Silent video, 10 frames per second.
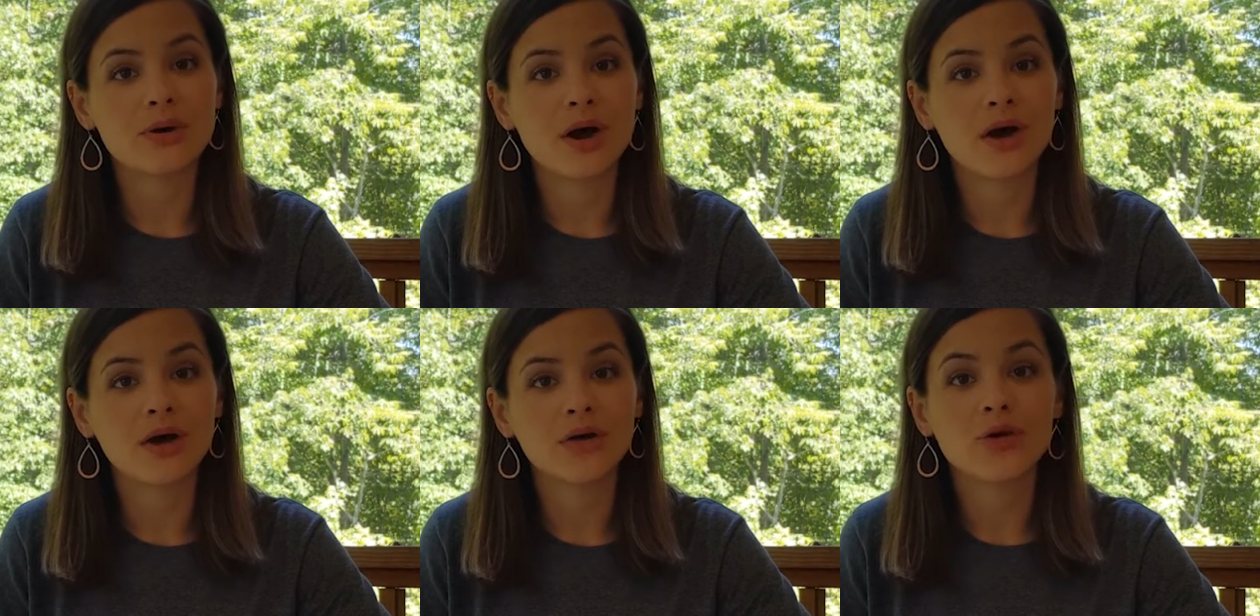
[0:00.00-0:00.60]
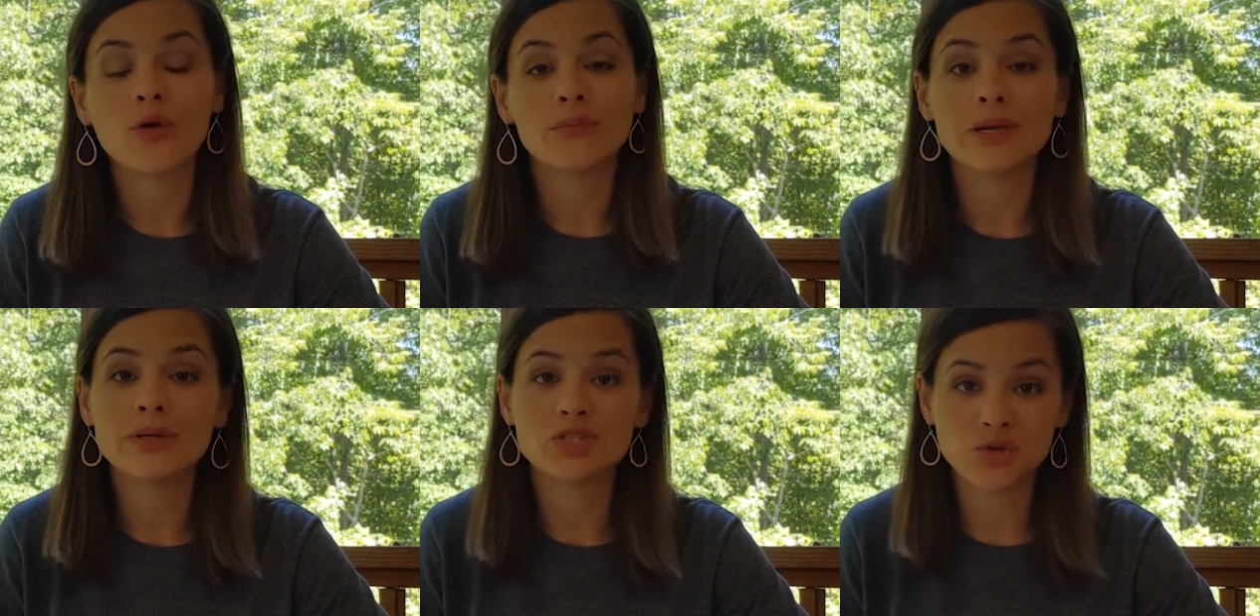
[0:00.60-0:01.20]
bar, or
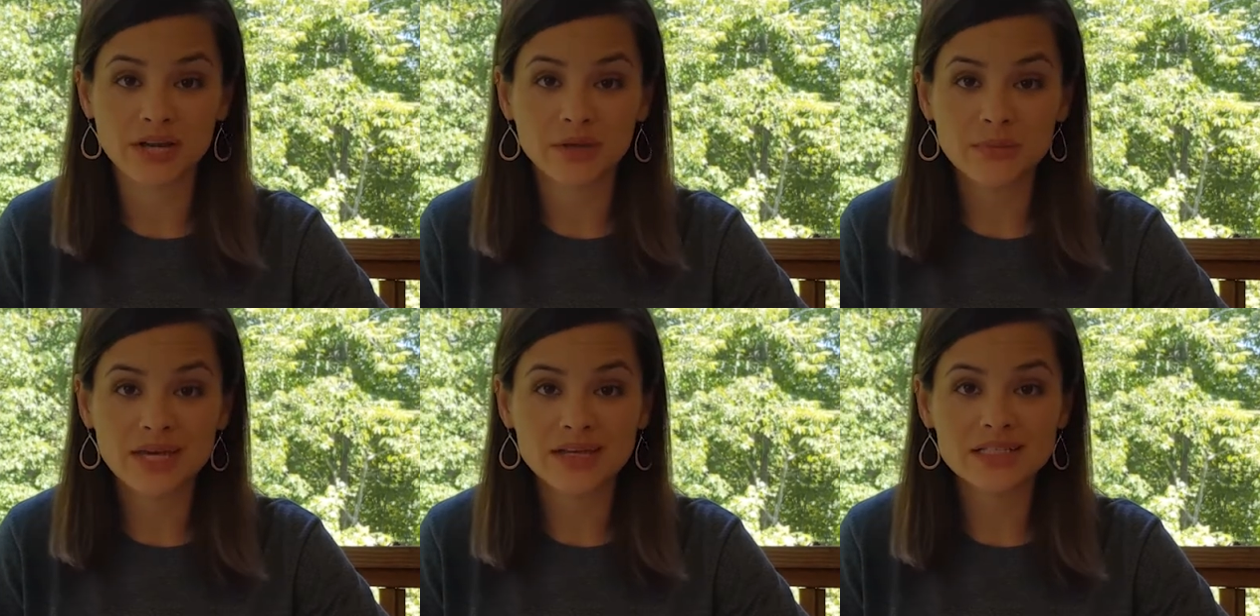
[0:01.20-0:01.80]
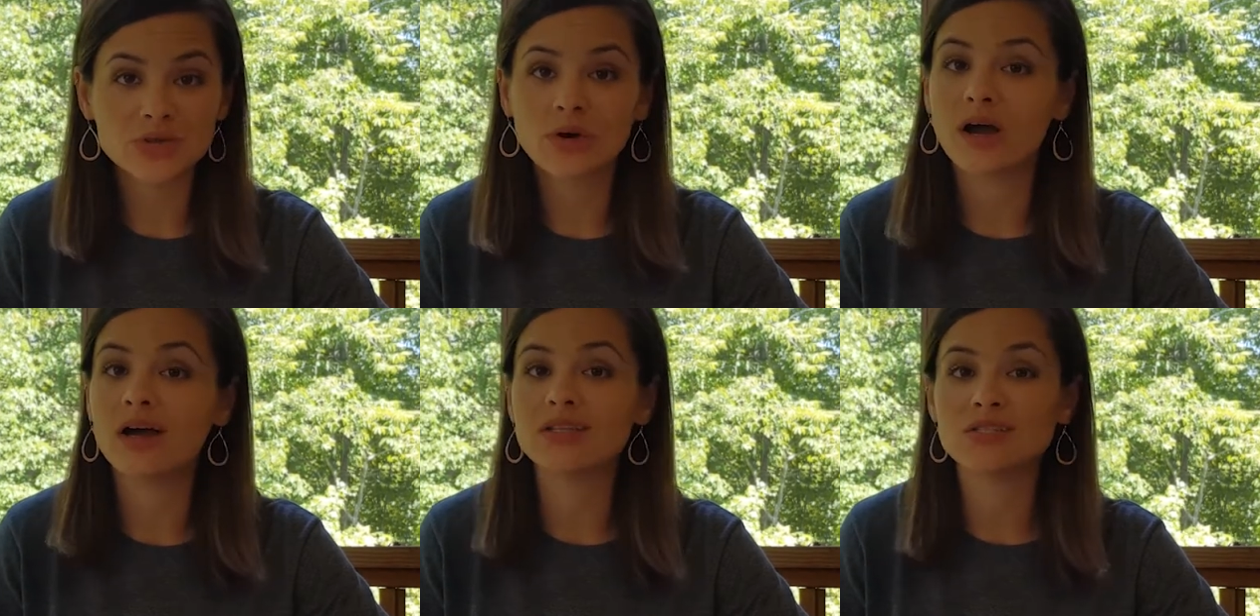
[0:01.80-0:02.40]
maybe trail mix or
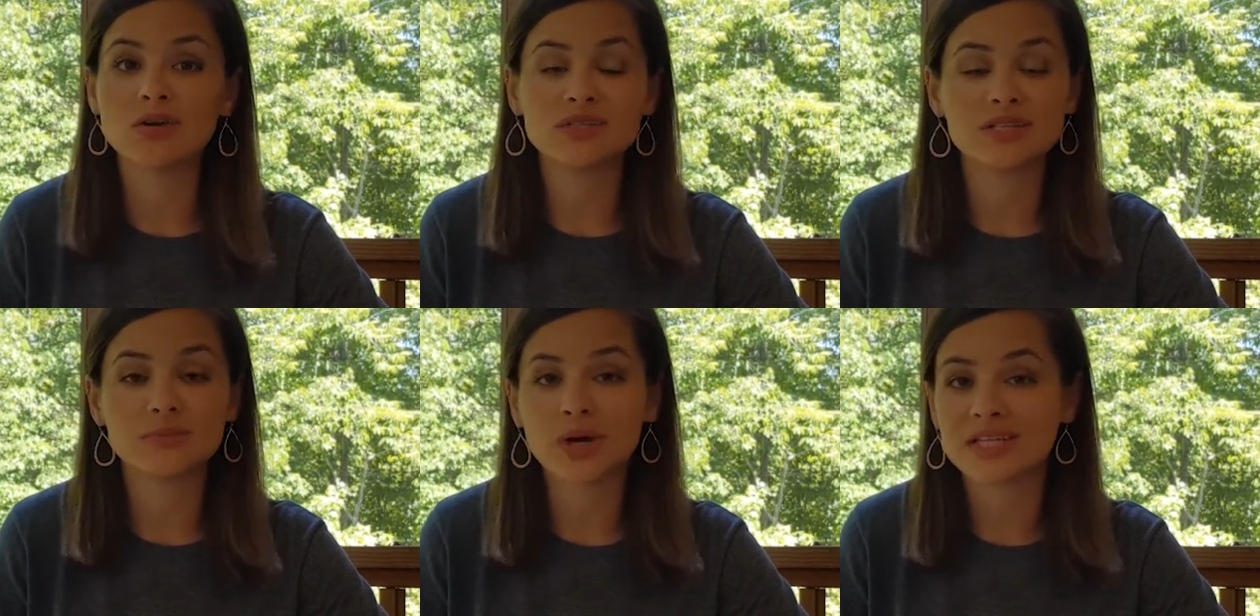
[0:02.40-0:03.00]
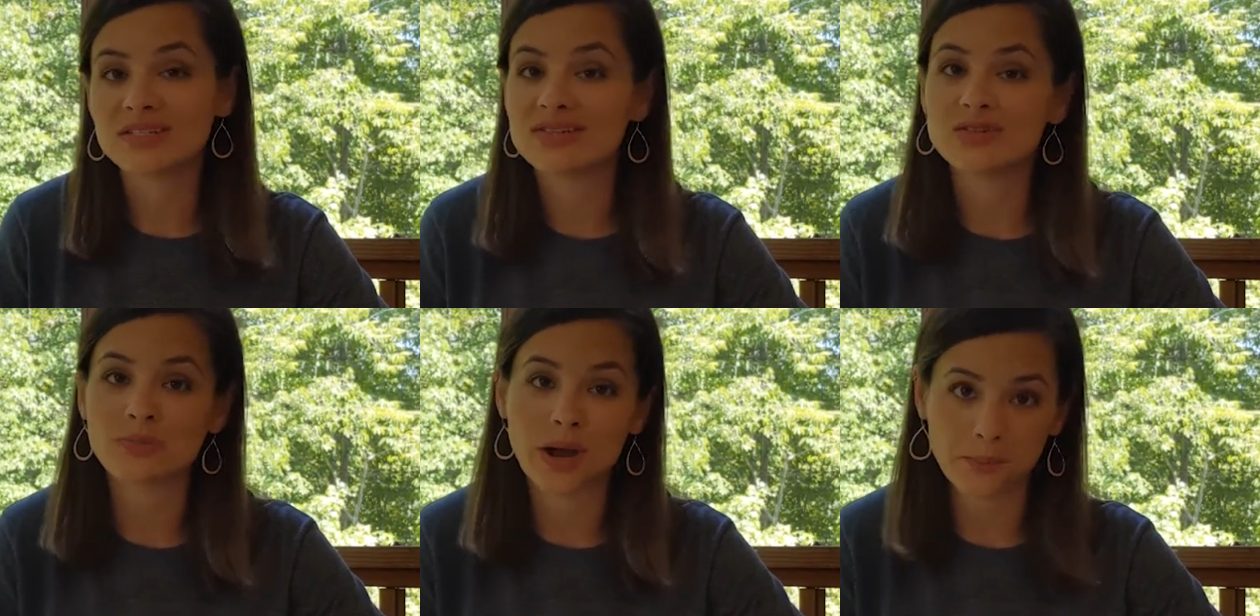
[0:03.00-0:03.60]
unsalted pretzels
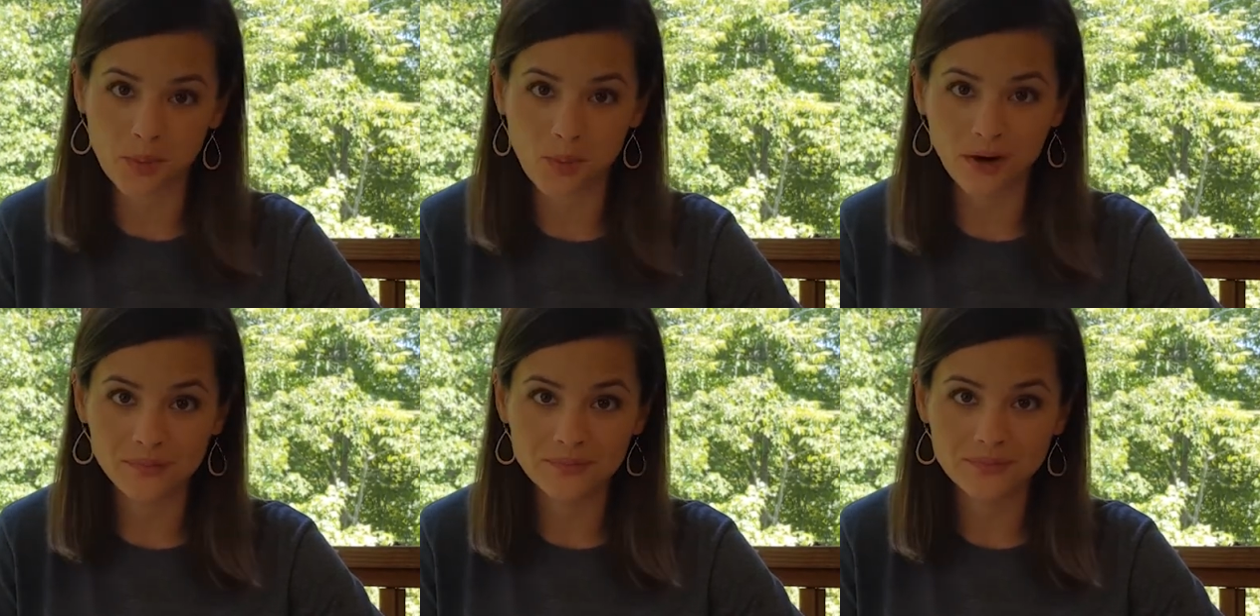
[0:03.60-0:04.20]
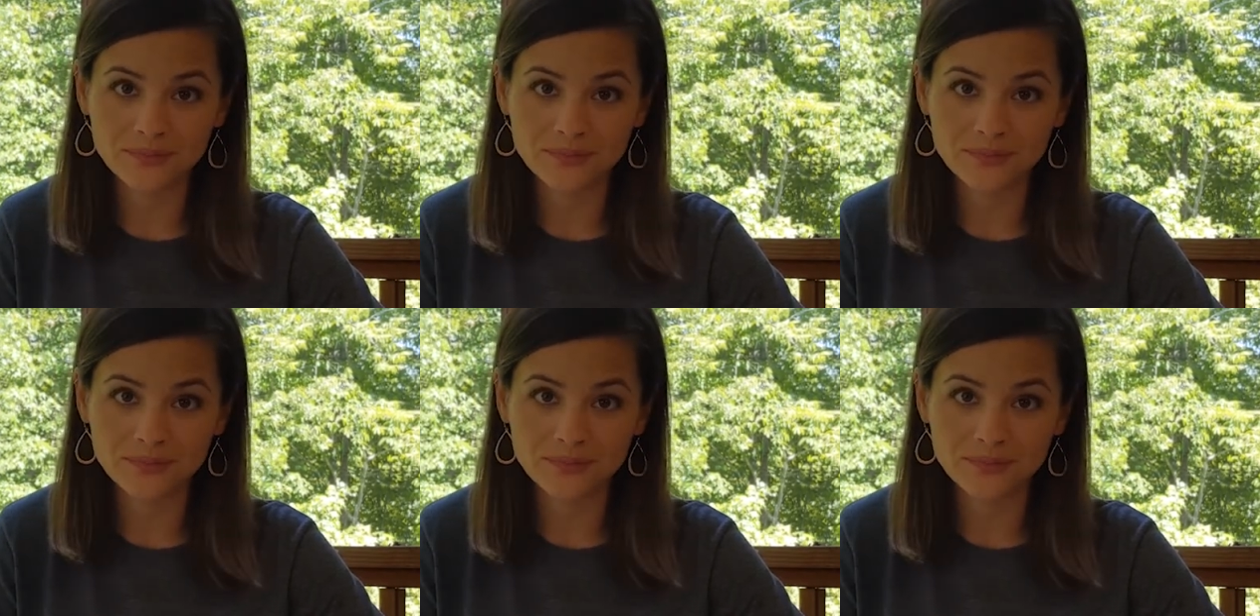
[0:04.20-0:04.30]
or popcorn.